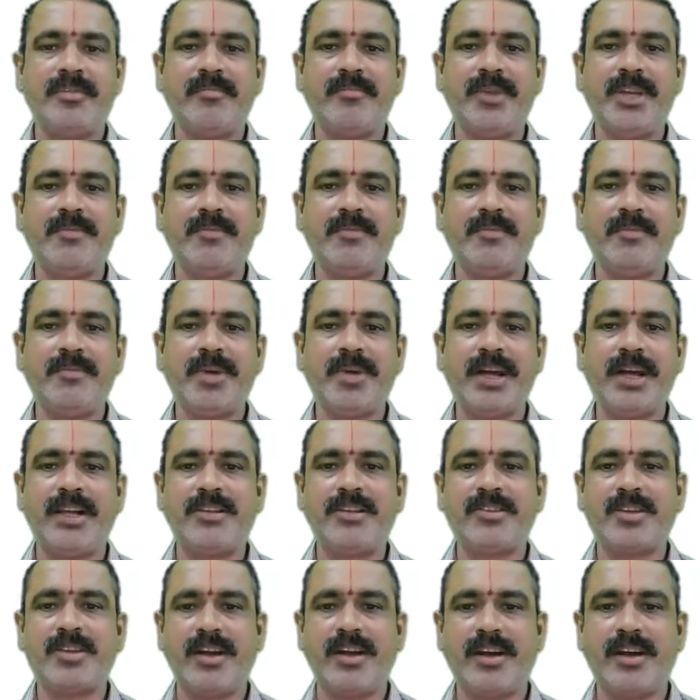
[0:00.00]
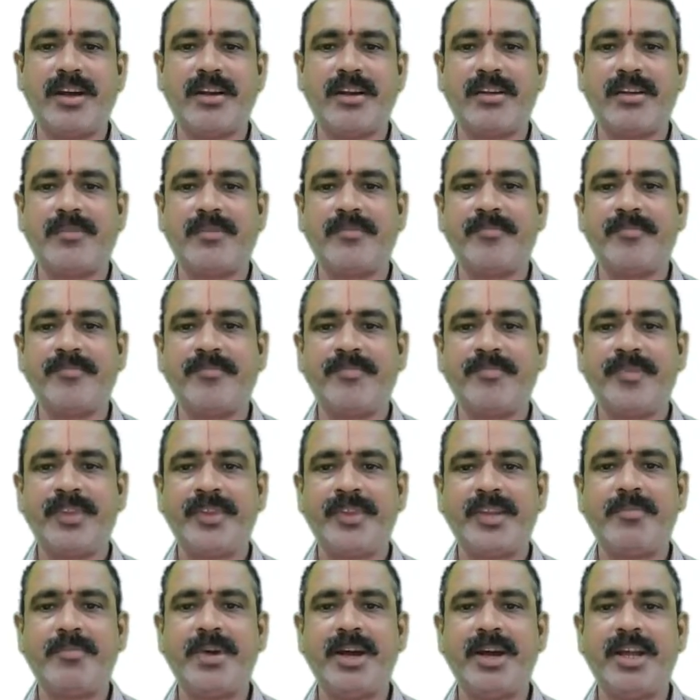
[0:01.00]
minimum balance or
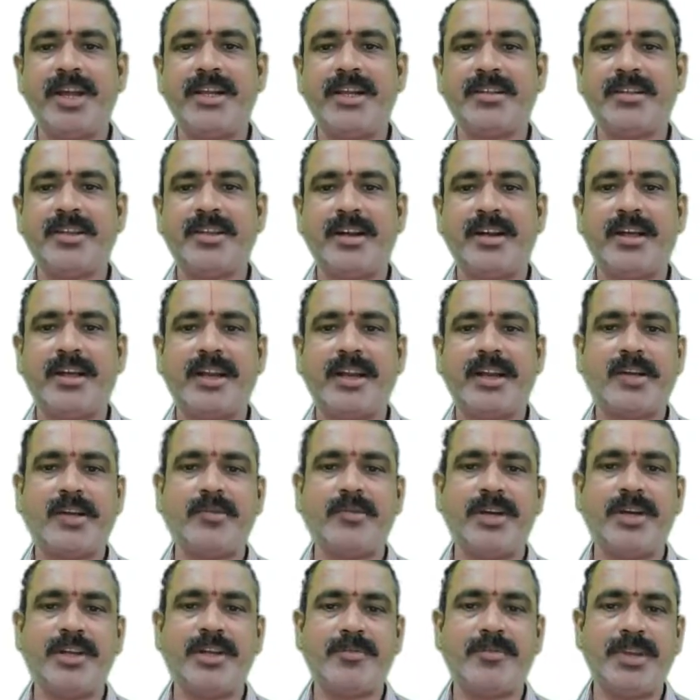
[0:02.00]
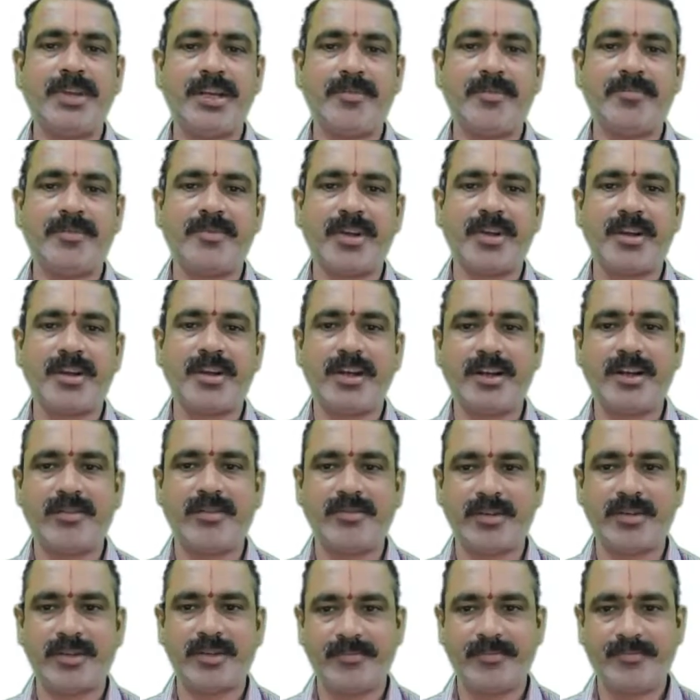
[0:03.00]
the balance that are required to be kept on
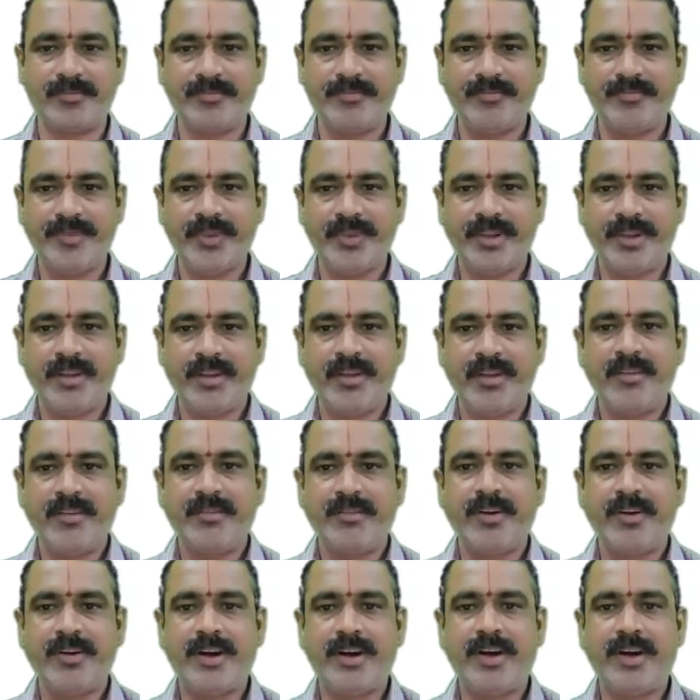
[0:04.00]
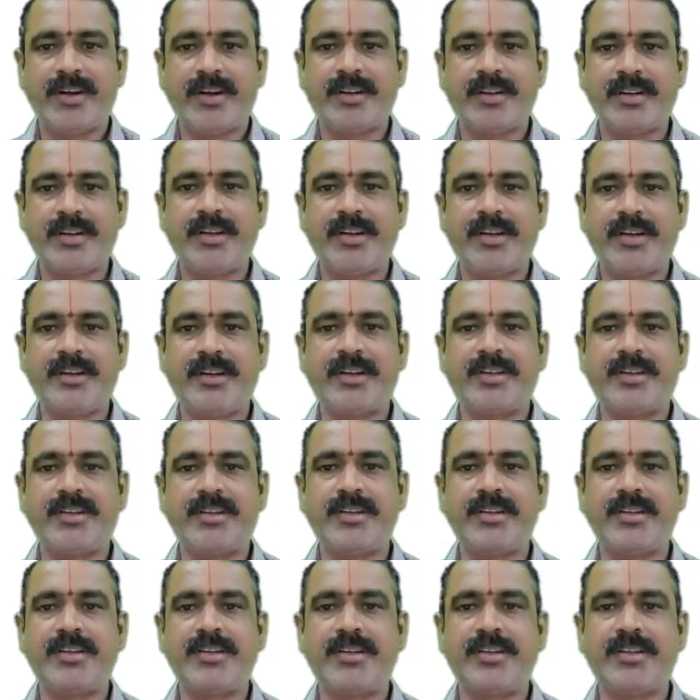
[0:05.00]
account.
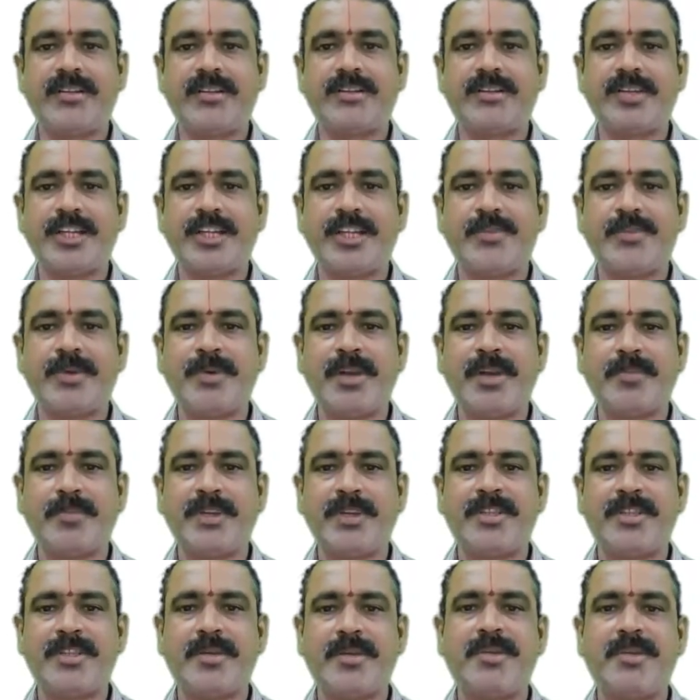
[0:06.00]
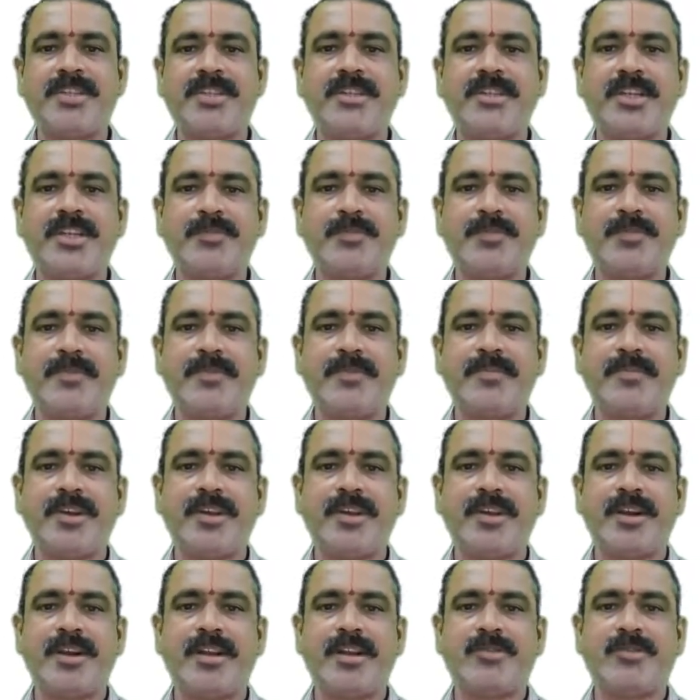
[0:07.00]
For such purpose, the business people
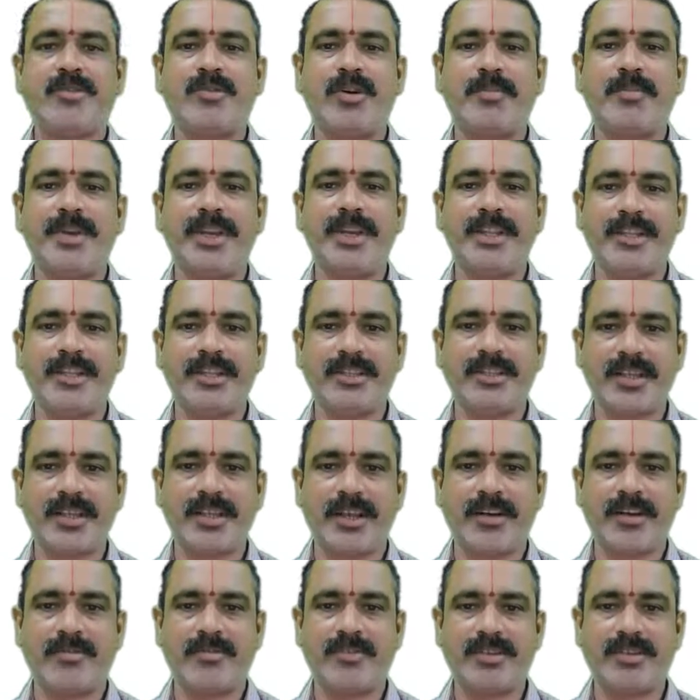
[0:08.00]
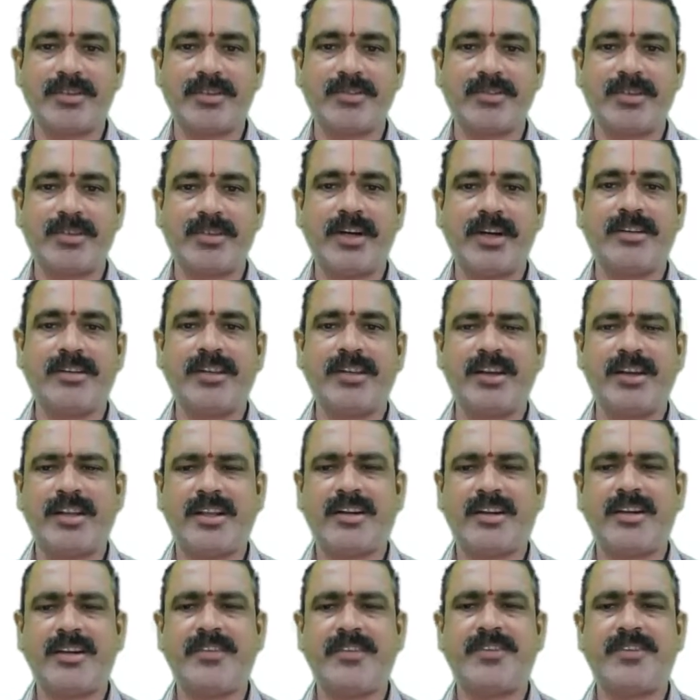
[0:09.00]
are also opening this account, so that there
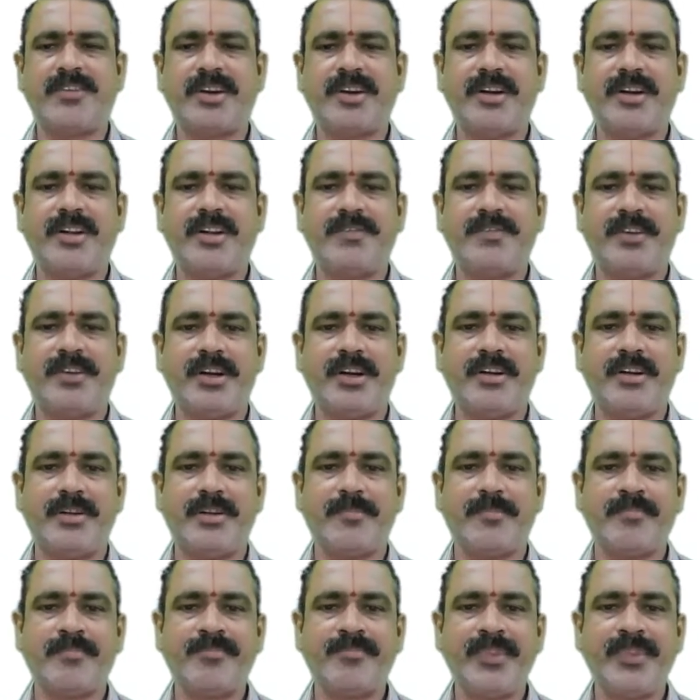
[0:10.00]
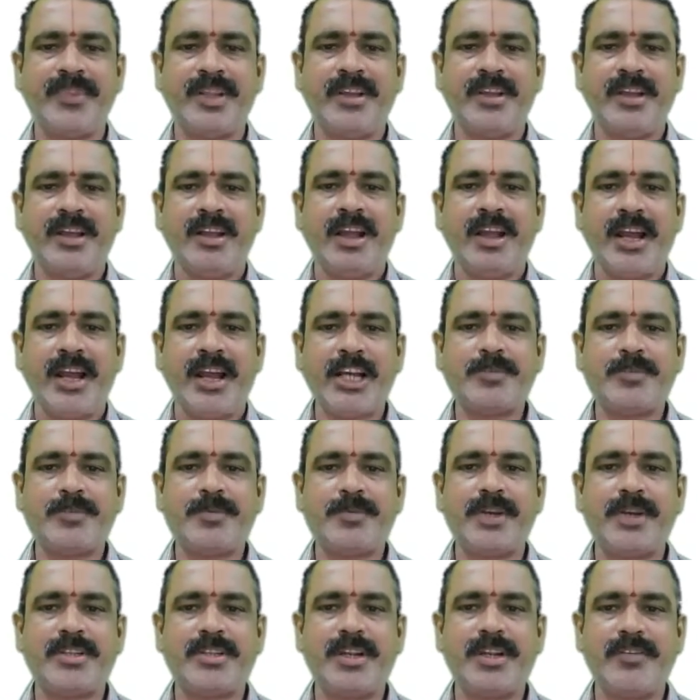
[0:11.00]
are different
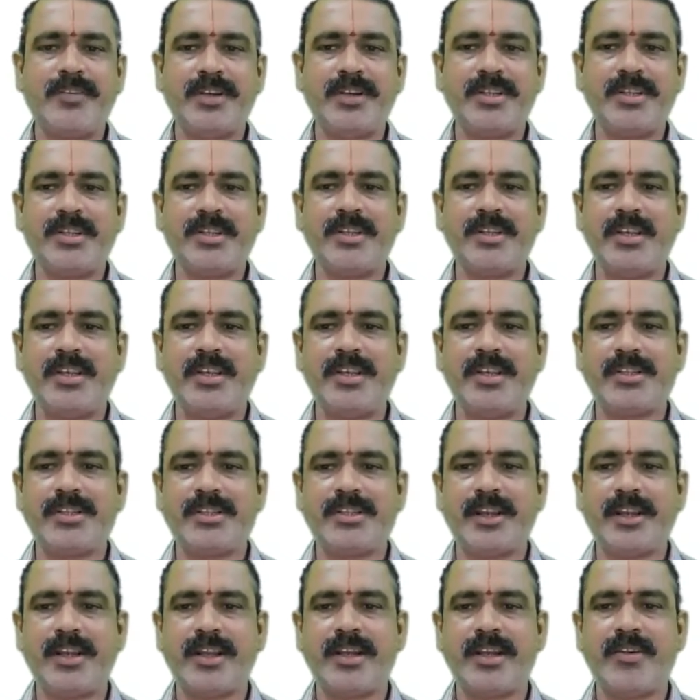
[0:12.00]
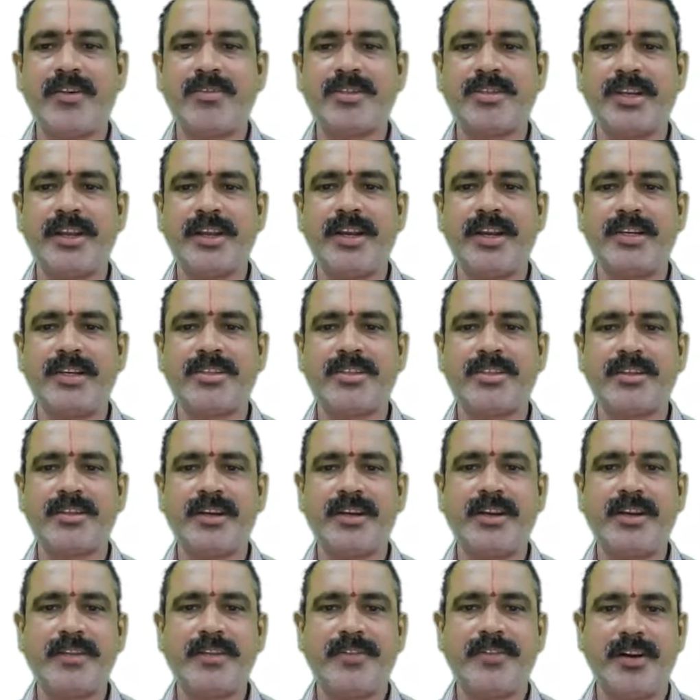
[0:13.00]
aspects in which these accounts
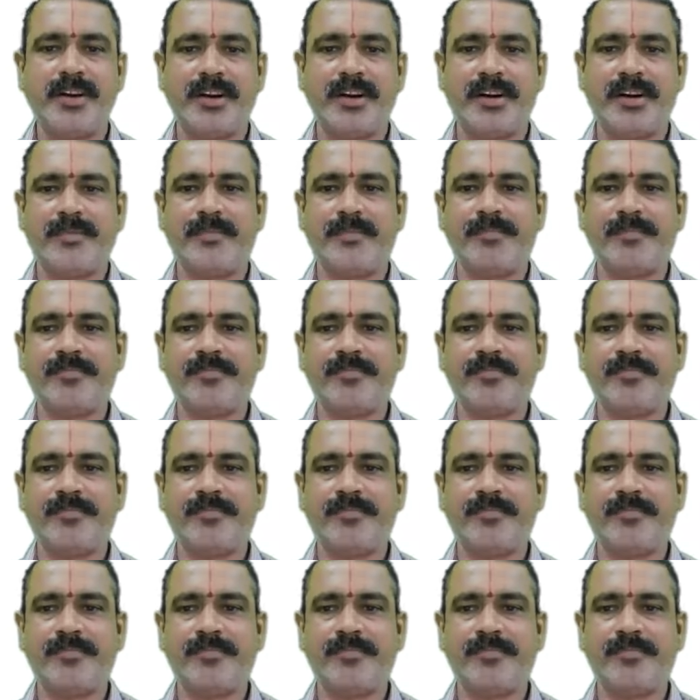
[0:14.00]
gets deferred